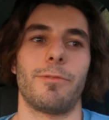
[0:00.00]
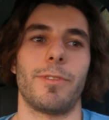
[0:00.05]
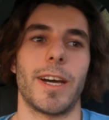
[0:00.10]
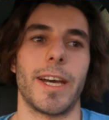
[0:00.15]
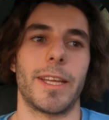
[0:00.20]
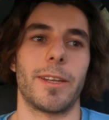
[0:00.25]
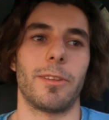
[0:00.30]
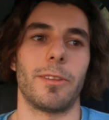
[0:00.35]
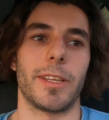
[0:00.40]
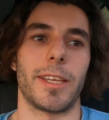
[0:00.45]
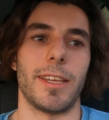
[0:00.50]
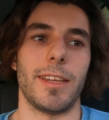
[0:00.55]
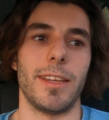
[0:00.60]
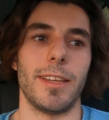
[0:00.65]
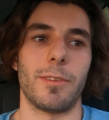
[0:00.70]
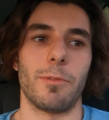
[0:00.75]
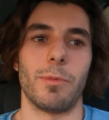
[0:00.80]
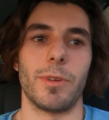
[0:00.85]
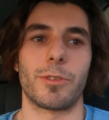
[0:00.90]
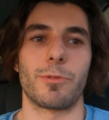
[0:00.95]
final
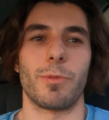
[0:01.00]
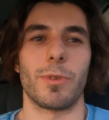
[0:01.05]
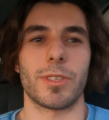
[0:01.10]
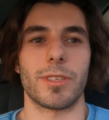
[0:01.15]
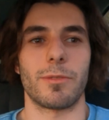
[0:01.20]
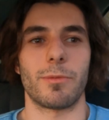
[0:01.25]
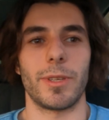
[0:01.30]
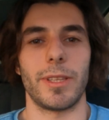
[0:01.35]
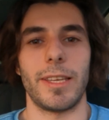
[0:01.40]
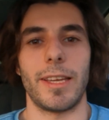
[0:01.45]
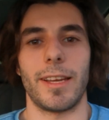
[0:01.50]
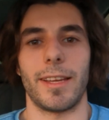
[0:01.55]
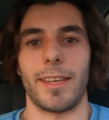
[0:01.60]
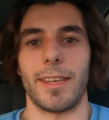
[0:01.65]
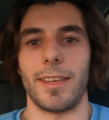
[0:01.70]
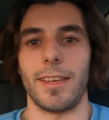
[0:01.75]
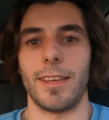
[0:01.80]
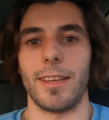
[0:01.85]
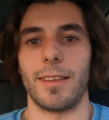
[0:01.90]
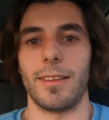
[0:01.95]
heat, which wasn't really a
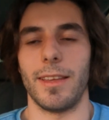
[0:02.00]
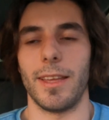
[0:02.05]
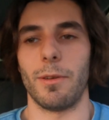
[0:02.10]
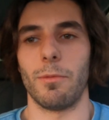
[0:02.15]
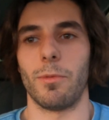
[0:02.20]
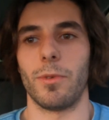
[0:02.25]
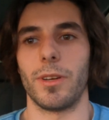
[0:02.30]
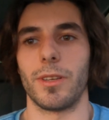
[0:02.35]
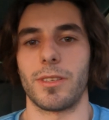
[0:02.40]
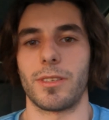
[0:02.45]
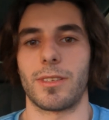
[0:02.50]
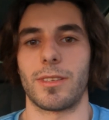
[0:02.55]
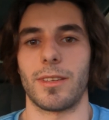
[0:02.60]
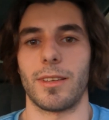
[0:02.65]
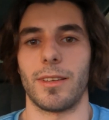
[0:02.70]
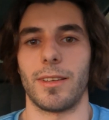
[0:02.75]
heat, it was